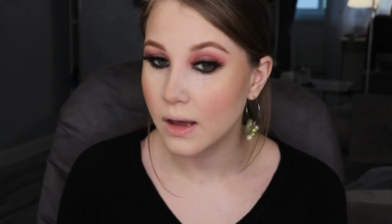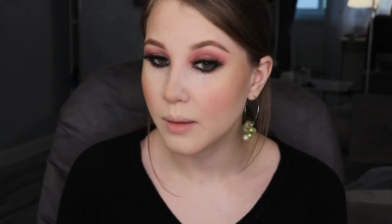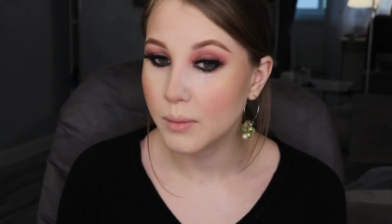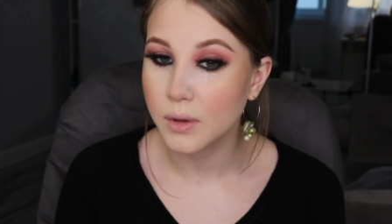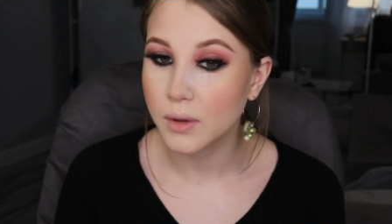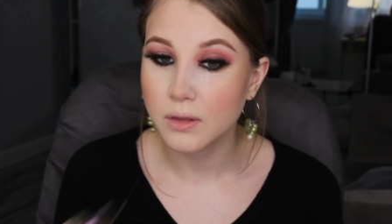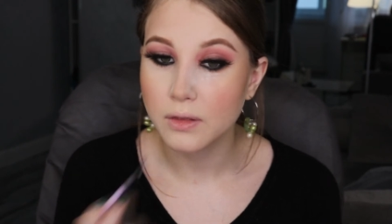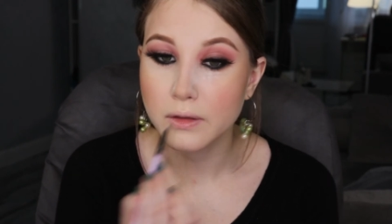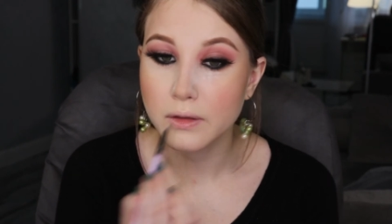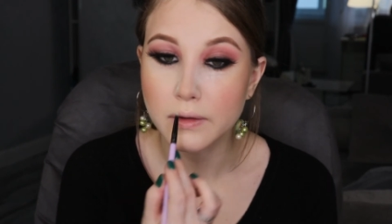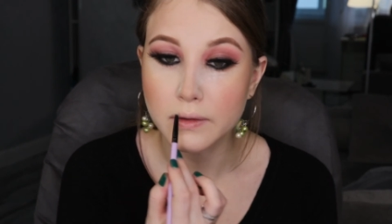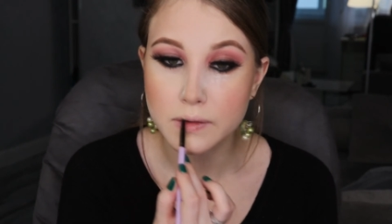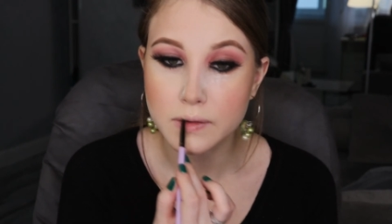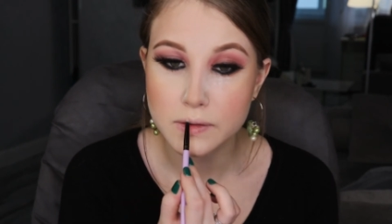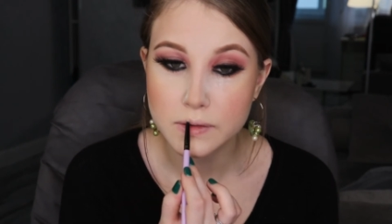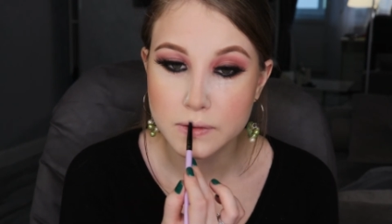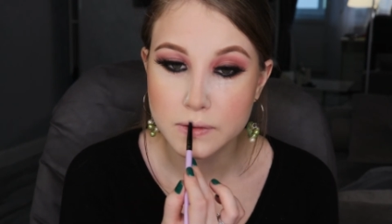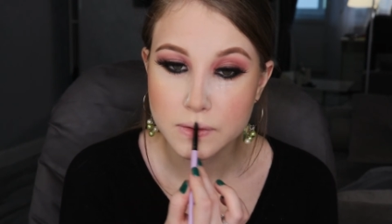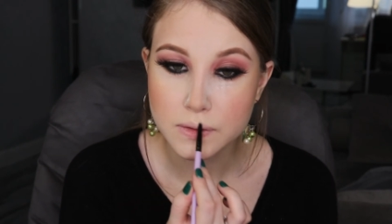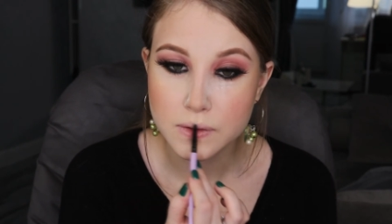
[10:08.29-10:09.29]
I mean, this
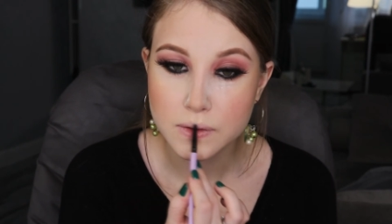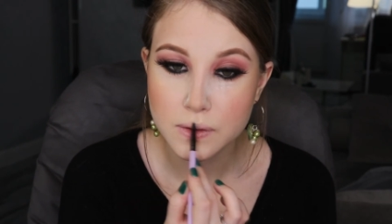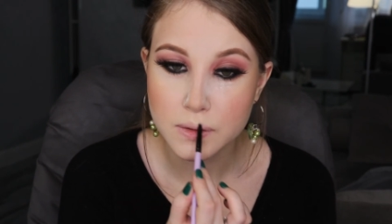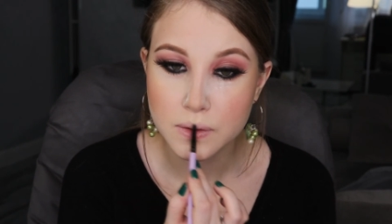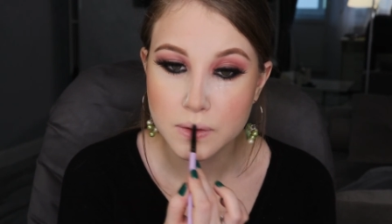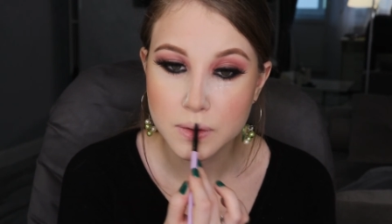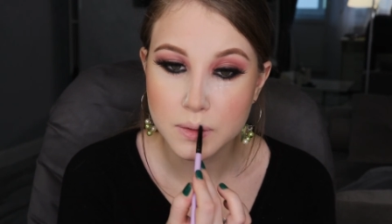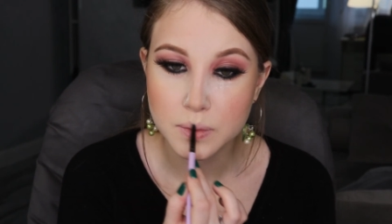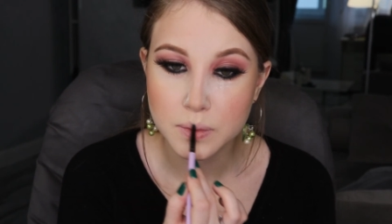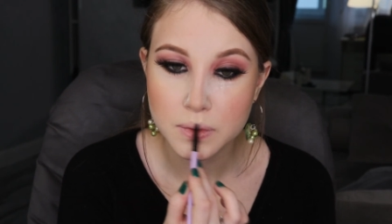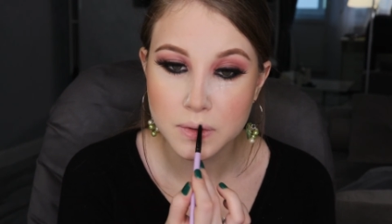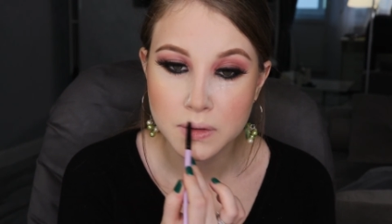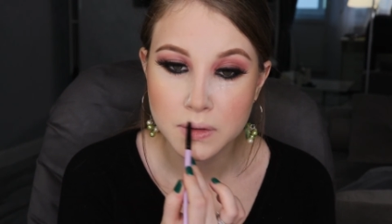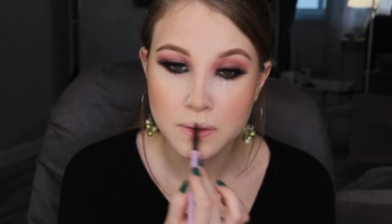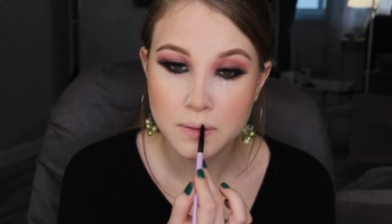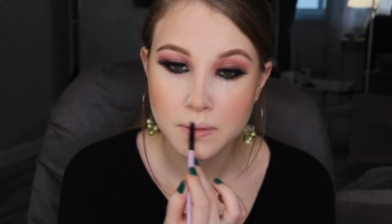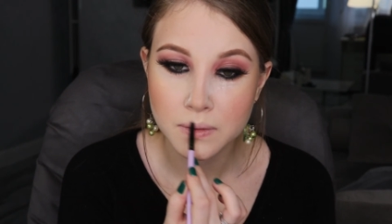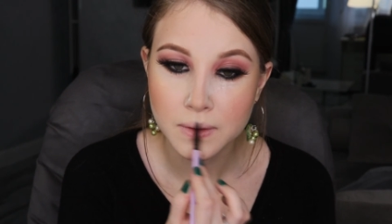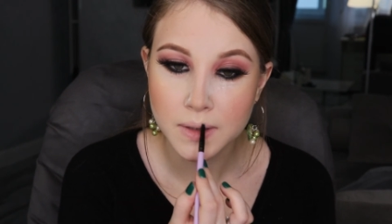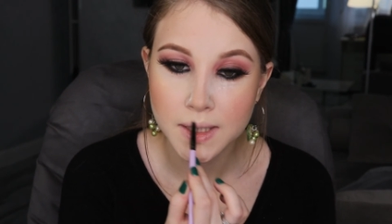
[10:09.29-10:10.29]
is so
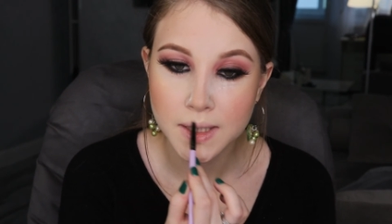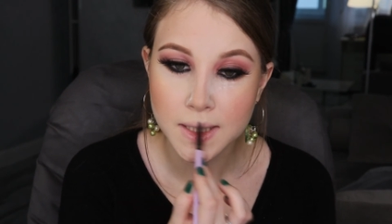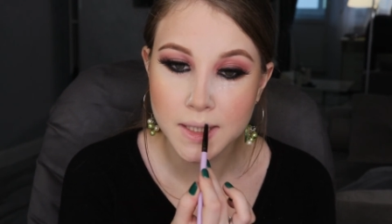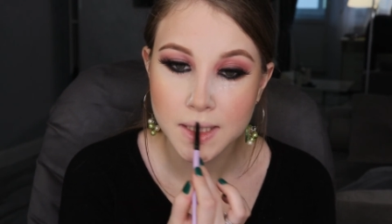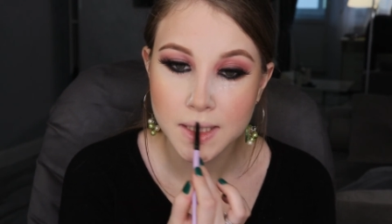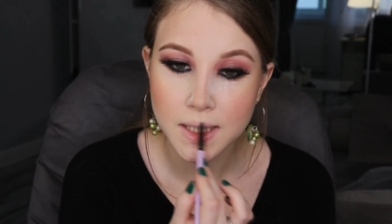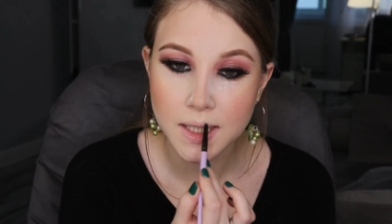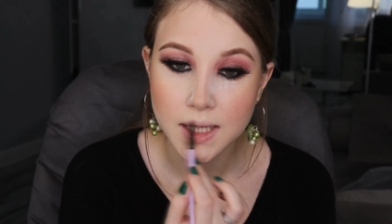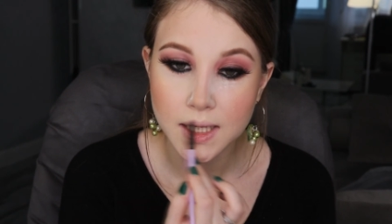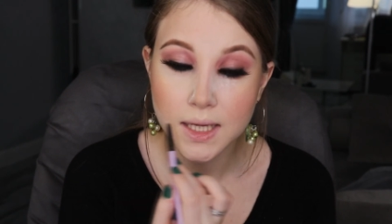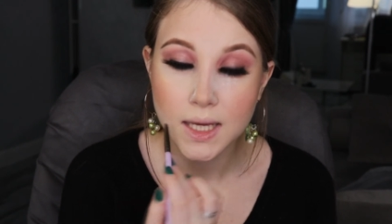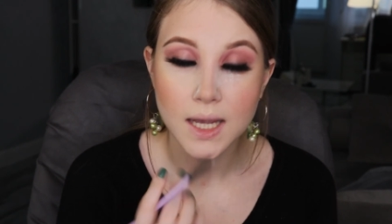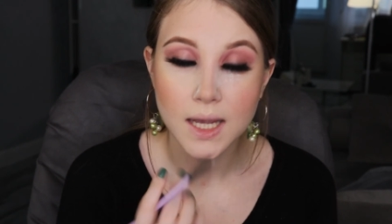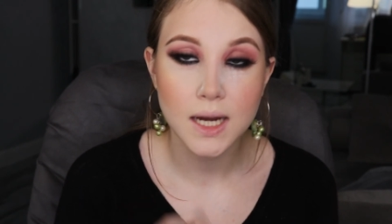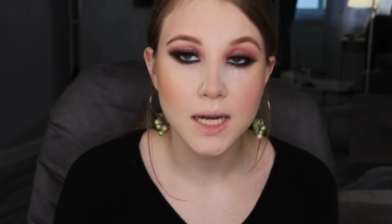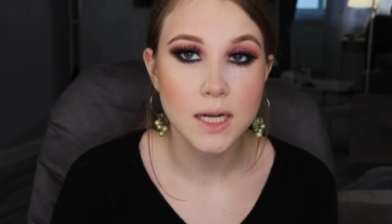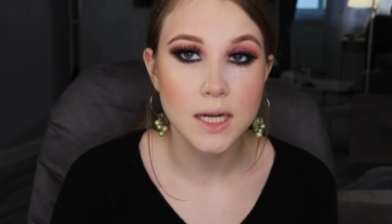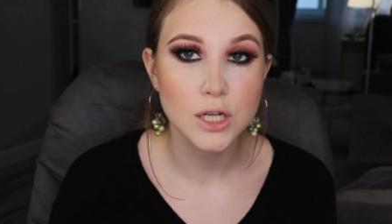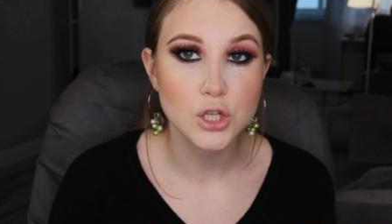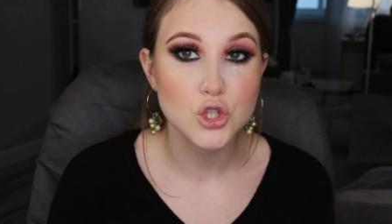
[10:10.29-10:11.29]
pretty
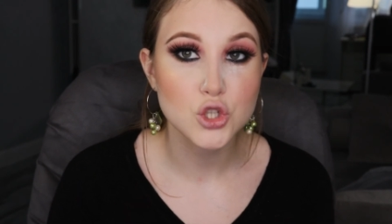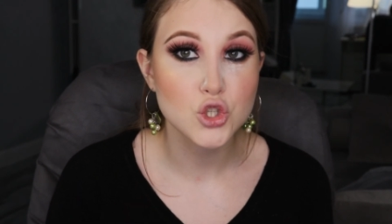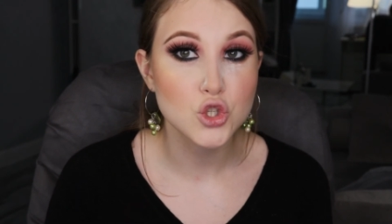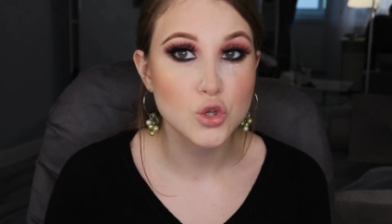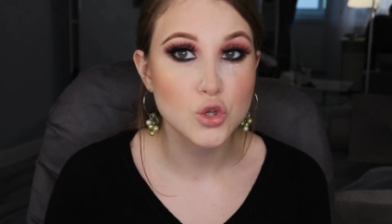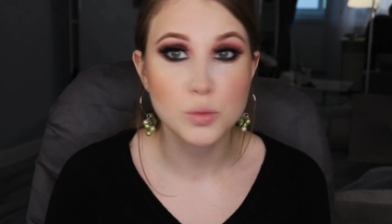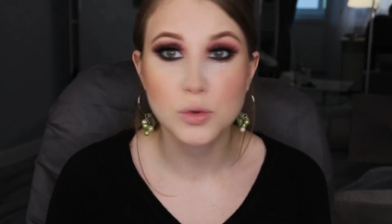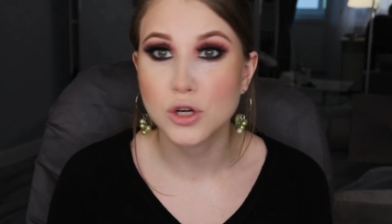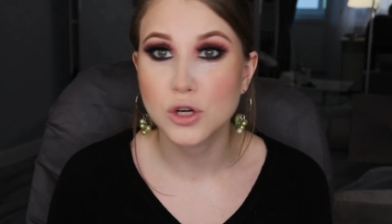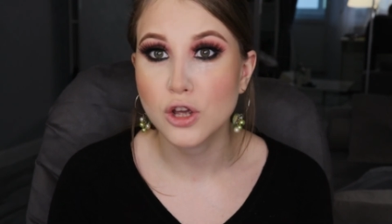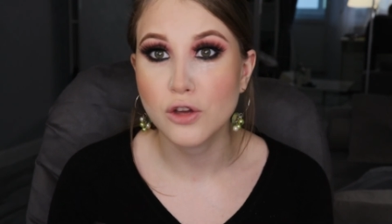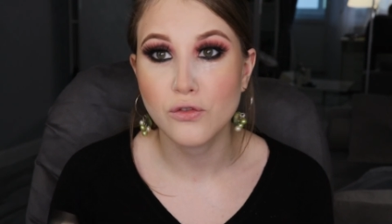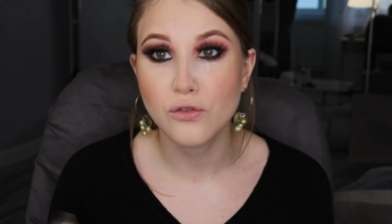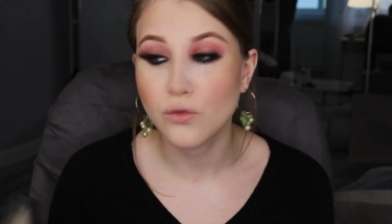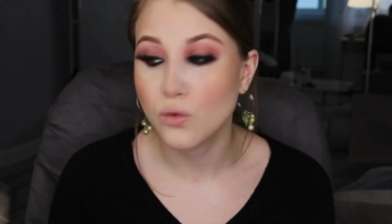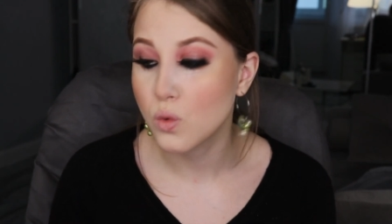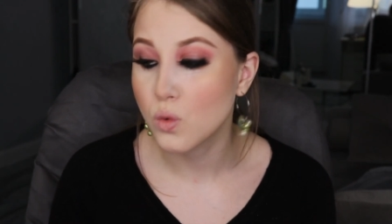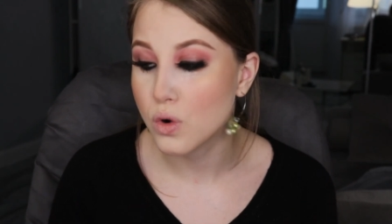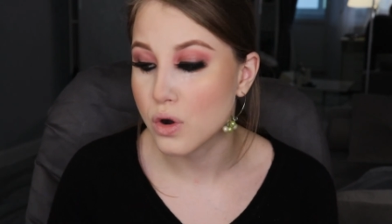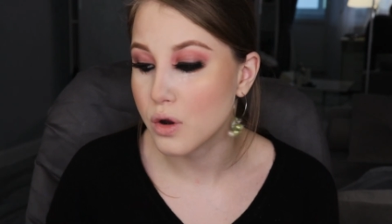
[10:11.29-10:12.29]
and super
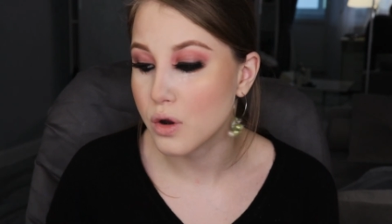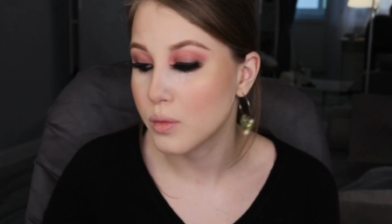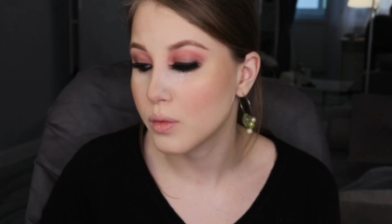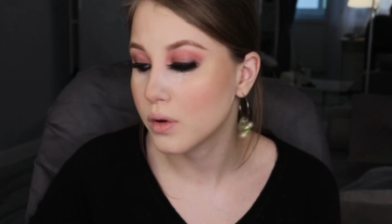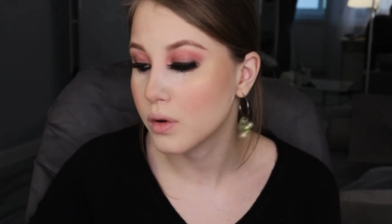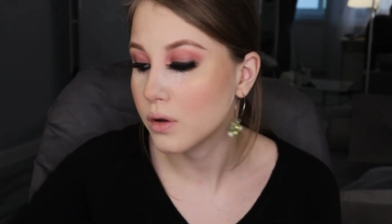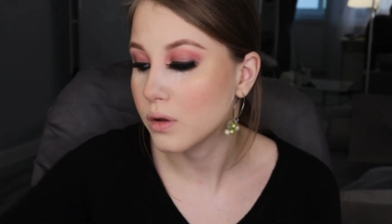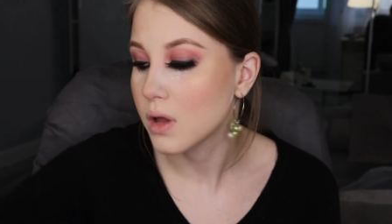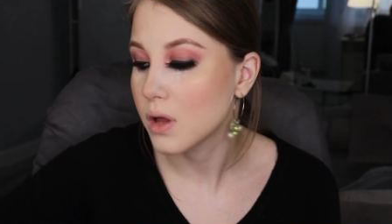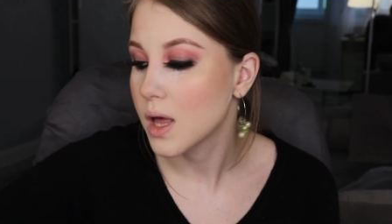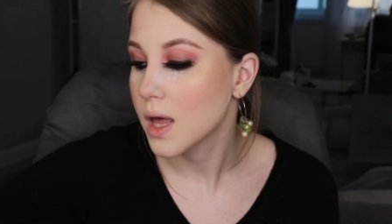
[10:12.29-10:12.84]
affordable.